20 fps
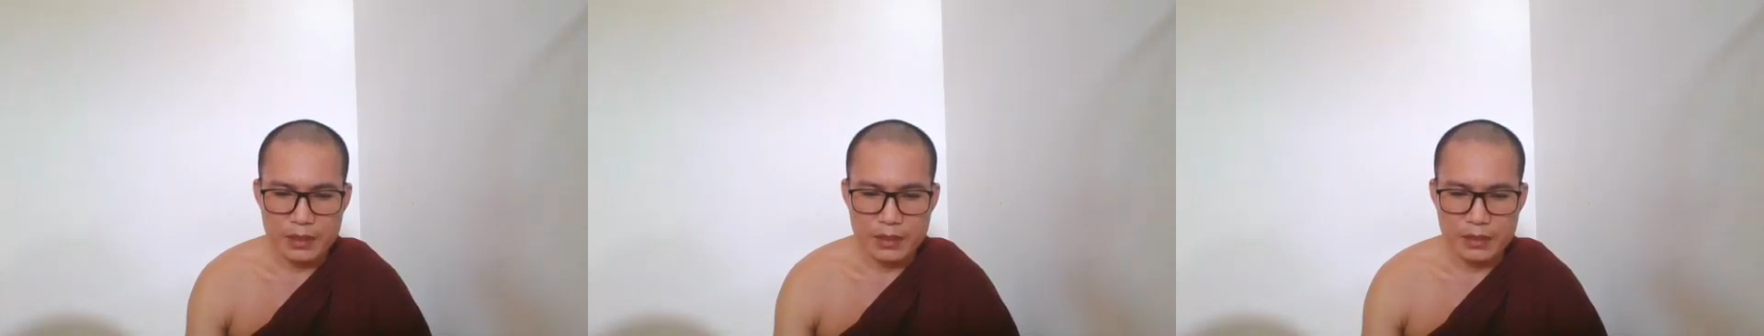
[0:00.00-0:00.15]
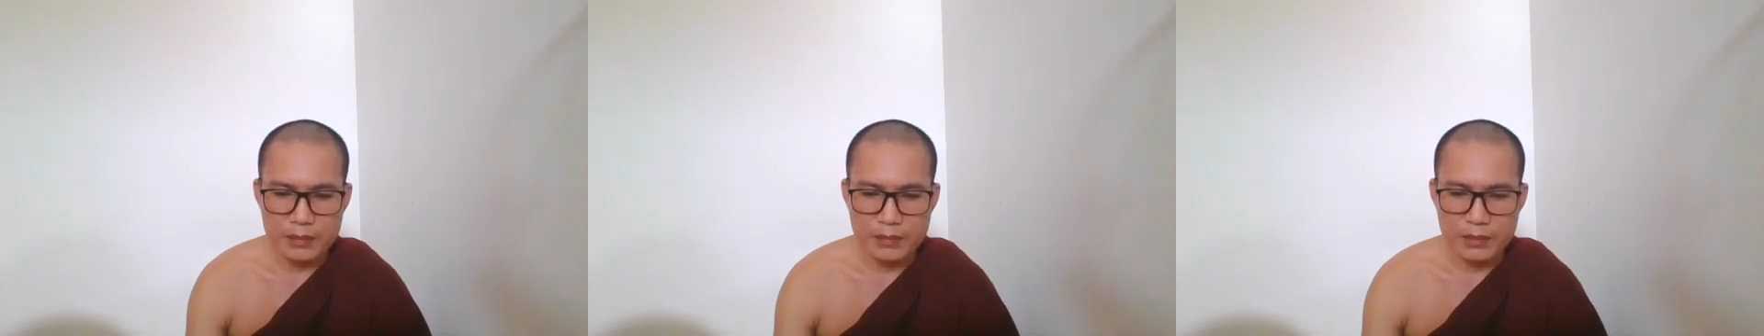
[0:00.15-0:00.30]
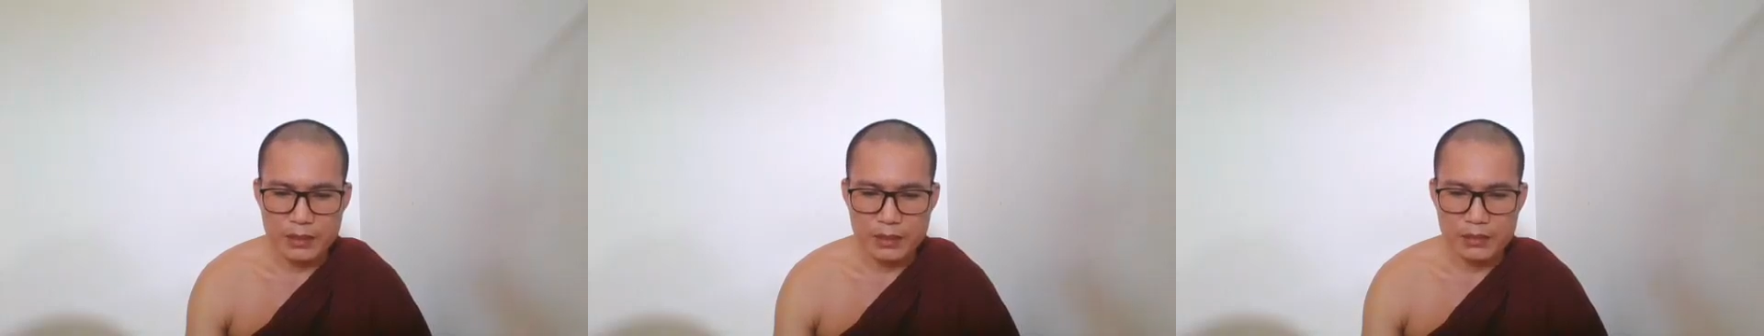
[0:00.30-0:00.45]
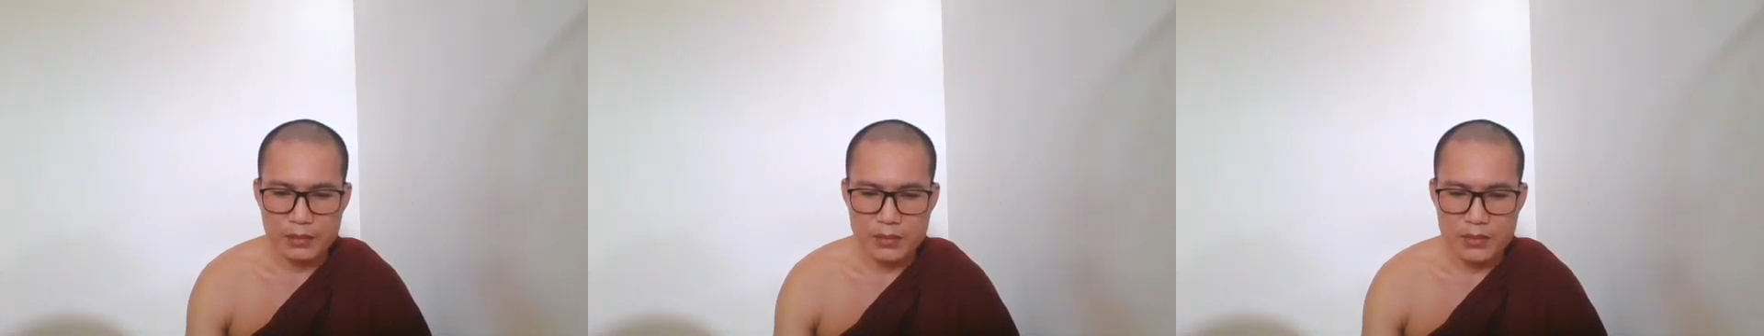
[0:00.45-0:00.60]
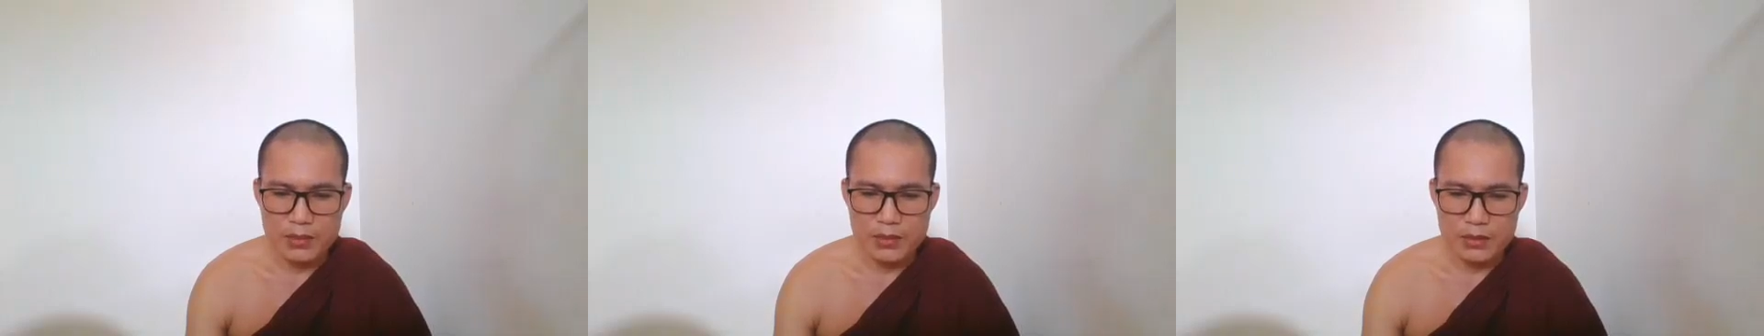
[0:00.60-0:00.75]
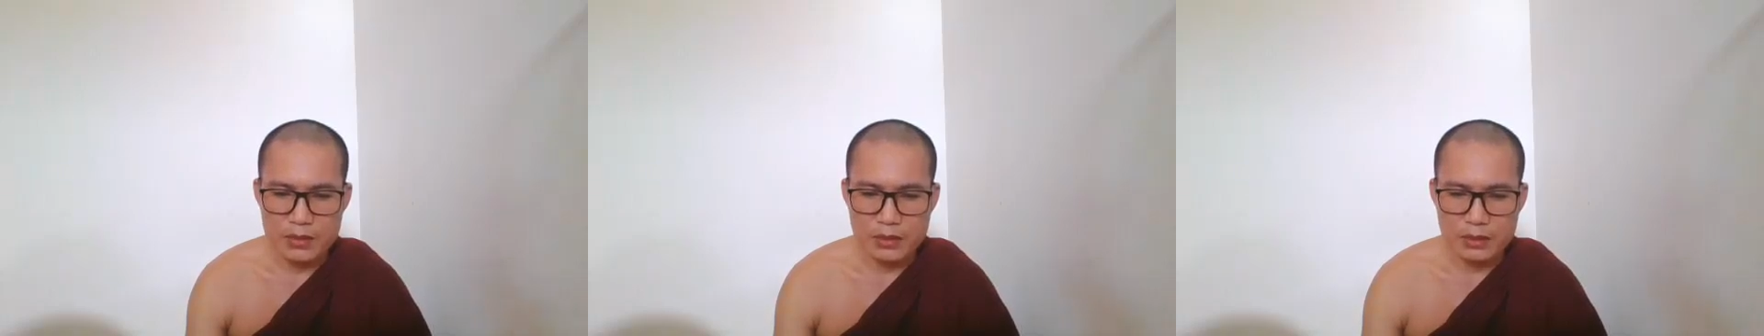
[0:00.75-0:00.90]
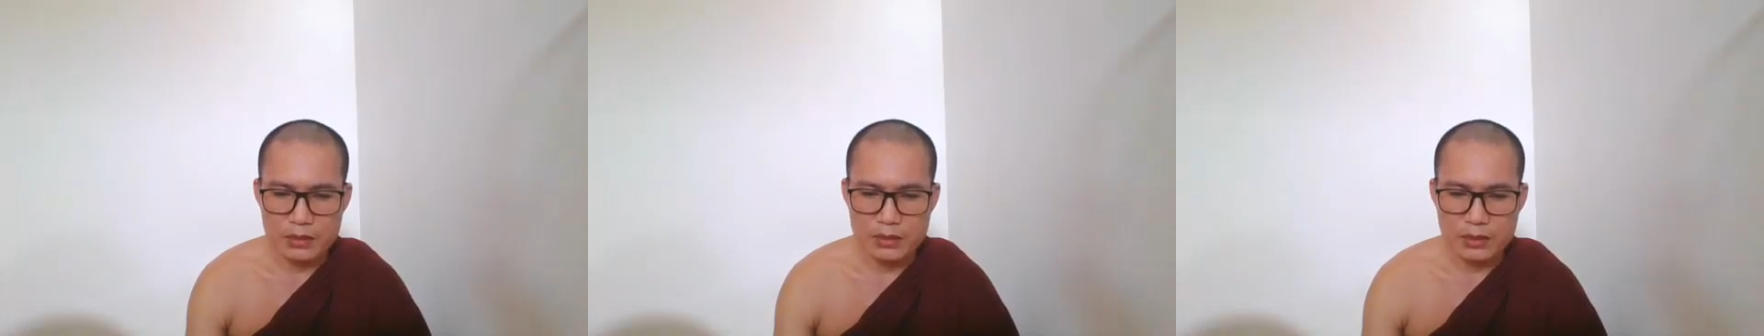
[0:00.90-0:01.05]
The
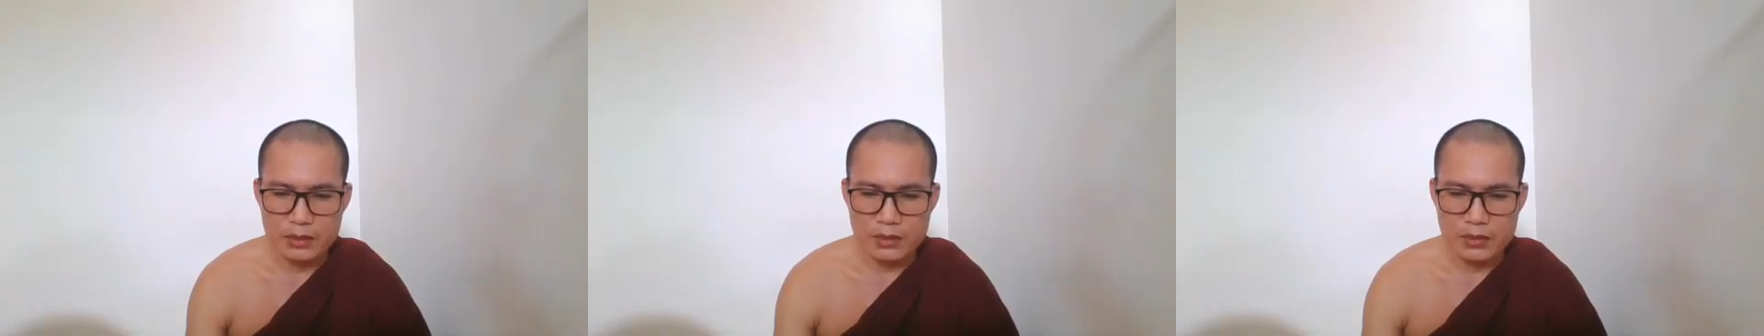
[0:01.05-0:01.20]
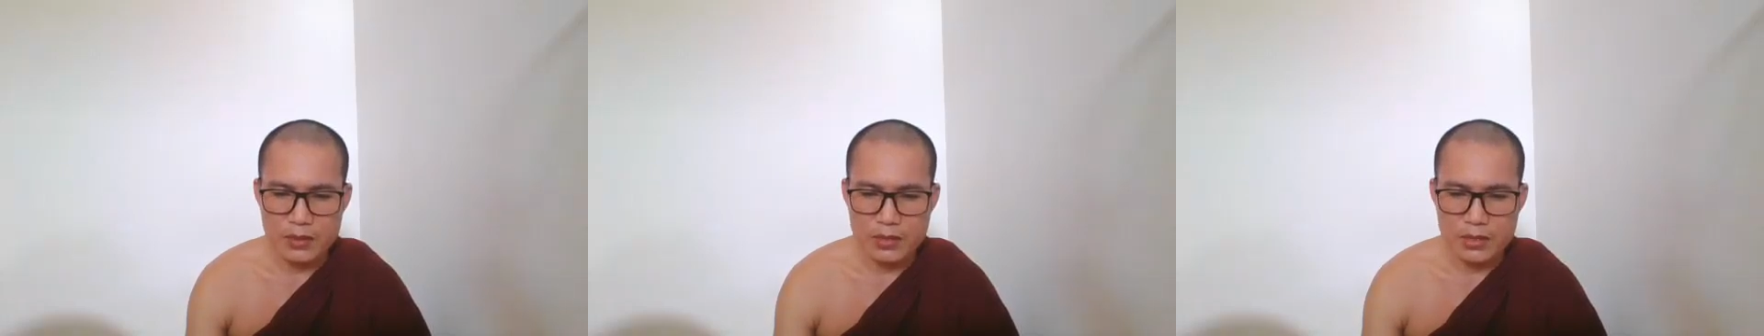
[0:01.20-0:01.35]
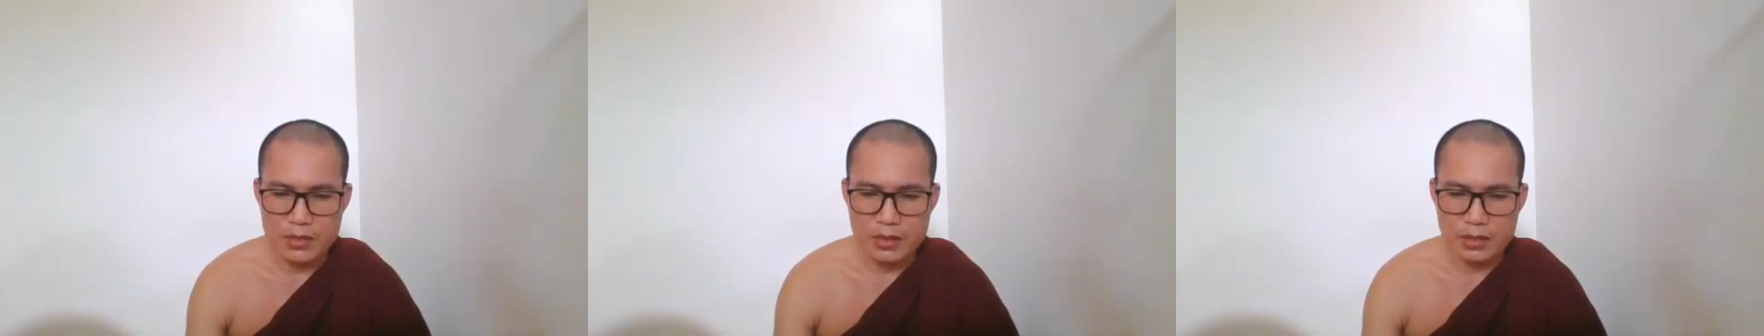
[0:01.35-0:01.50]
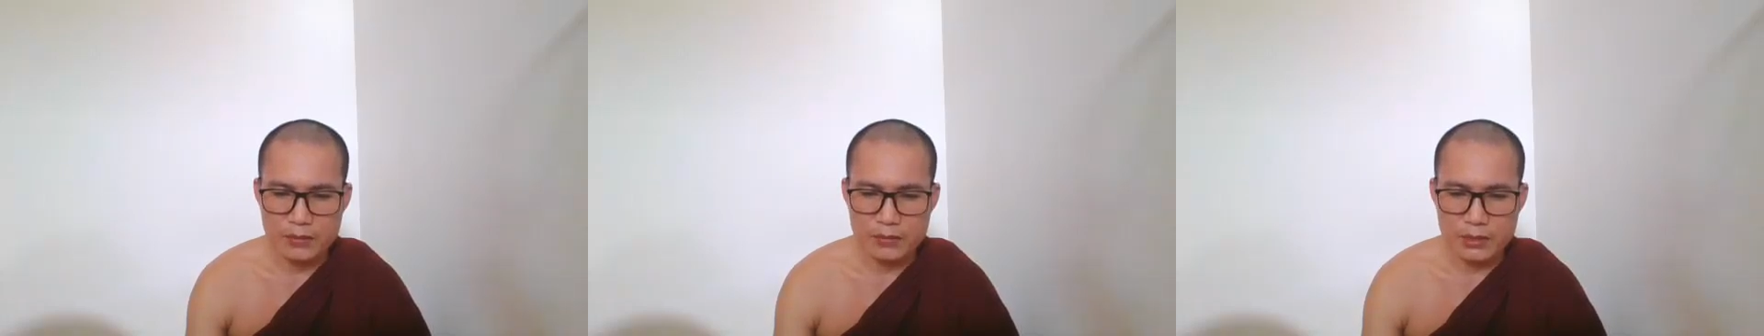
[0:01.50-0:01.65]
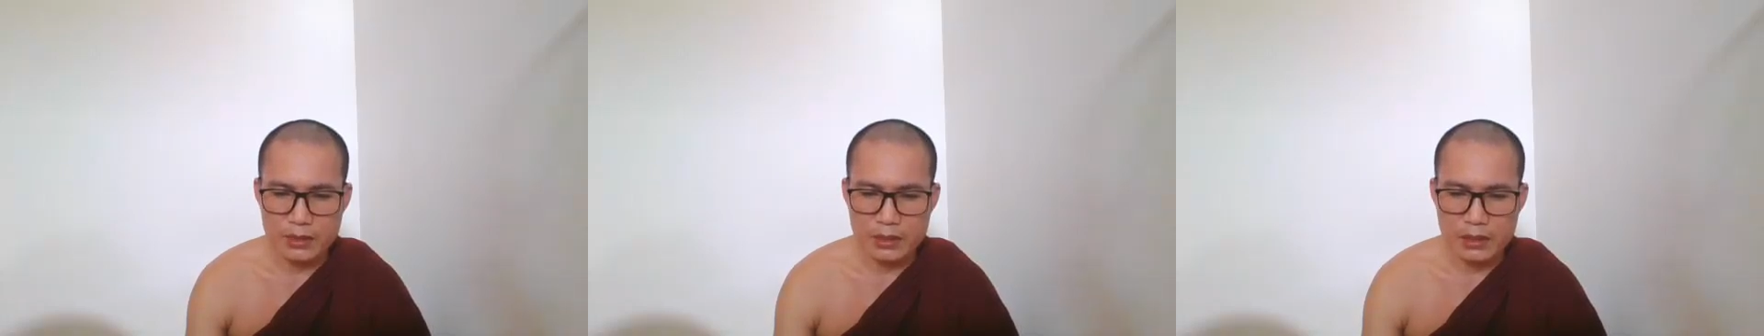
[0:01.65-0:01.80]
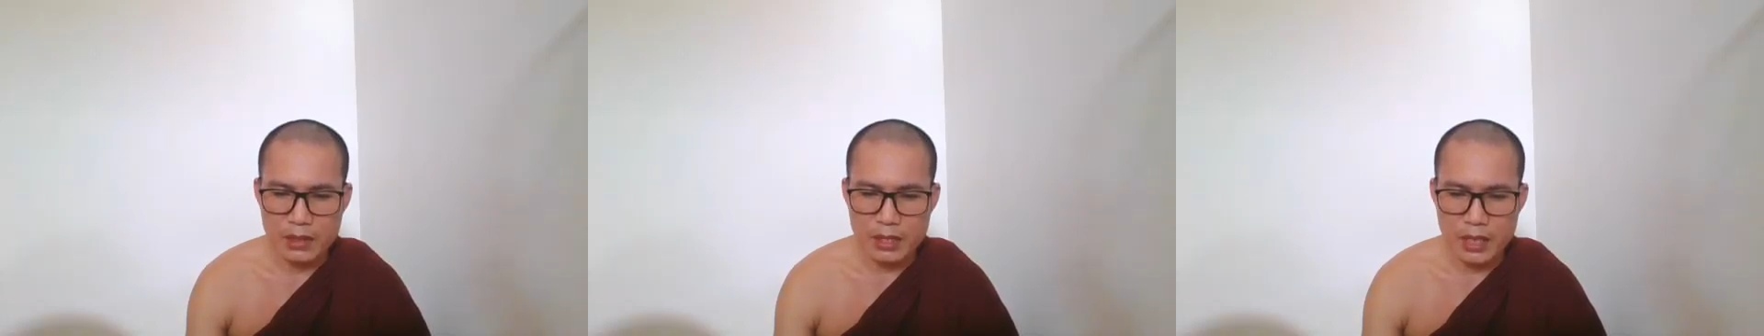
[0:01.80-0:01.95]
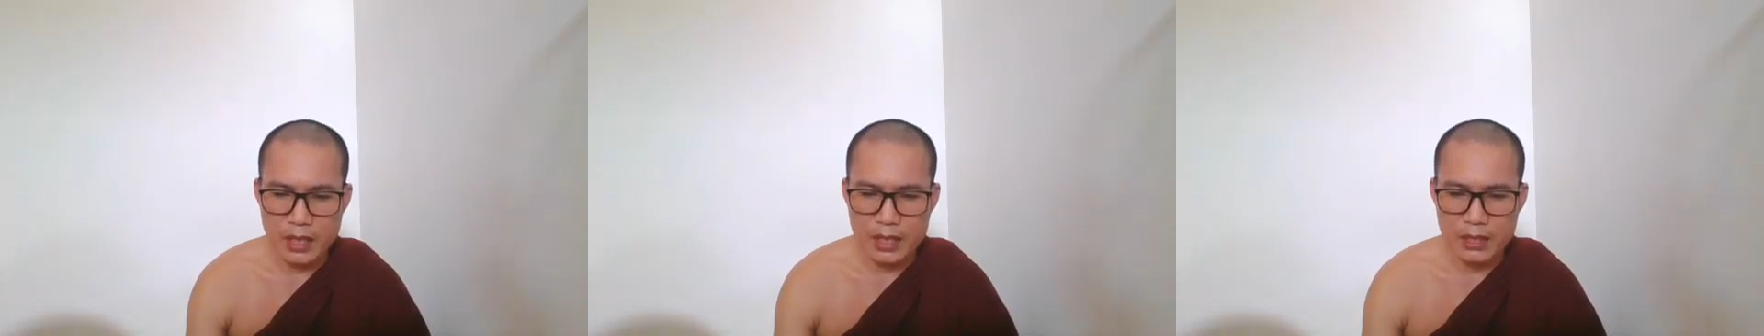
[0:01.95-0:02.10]
Bhikkhus of
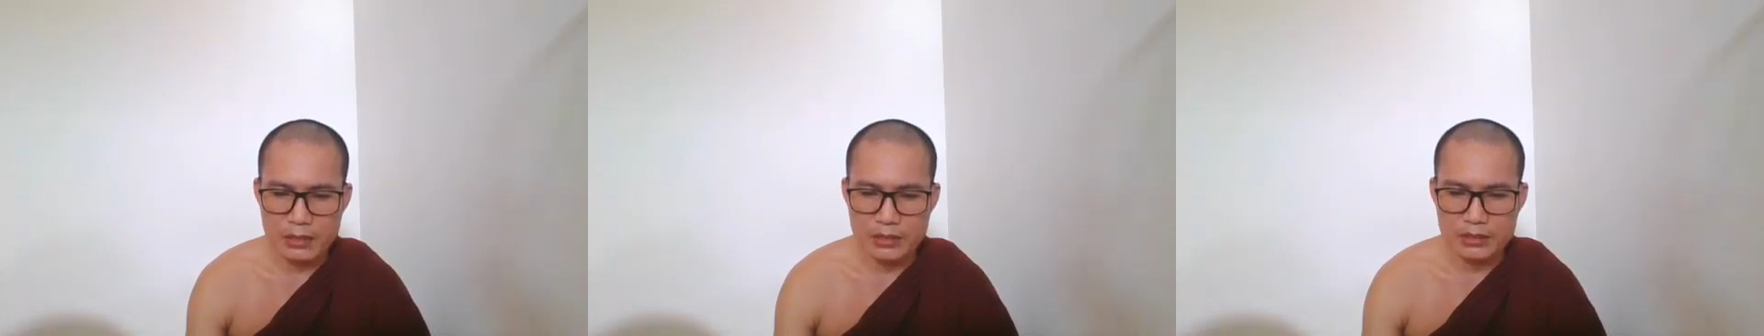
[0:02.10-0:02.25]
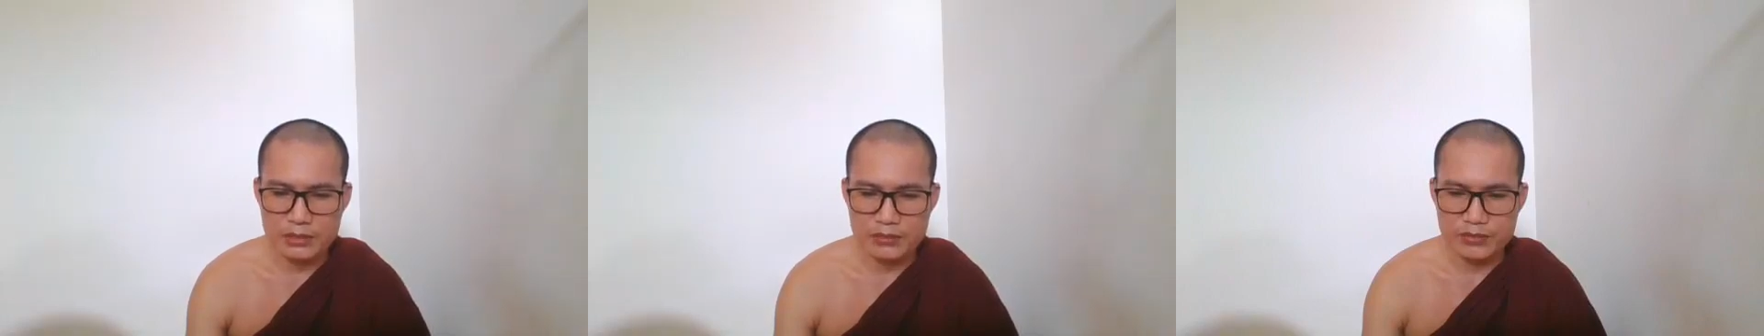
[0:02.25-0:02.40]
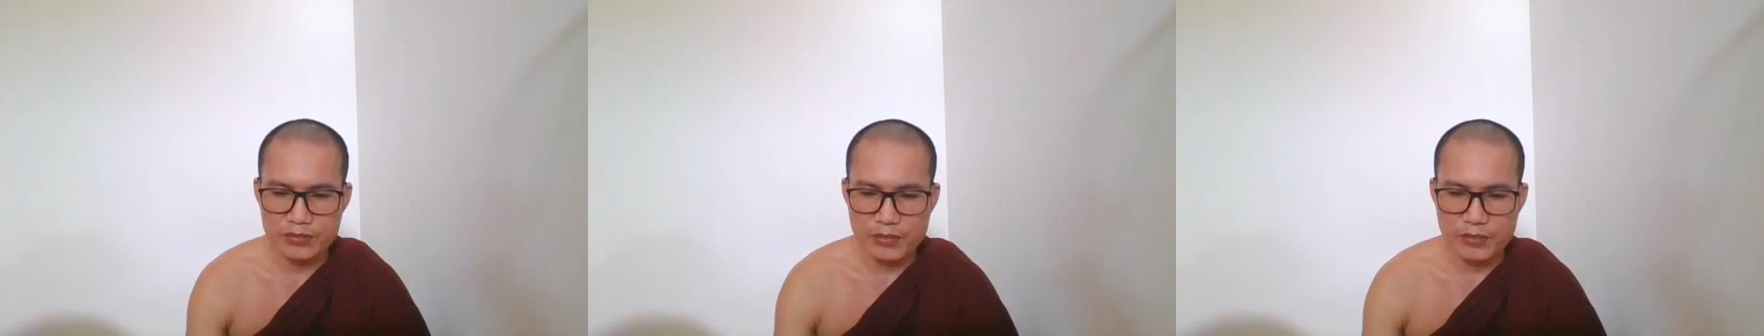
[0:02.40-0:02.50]
Kosambi had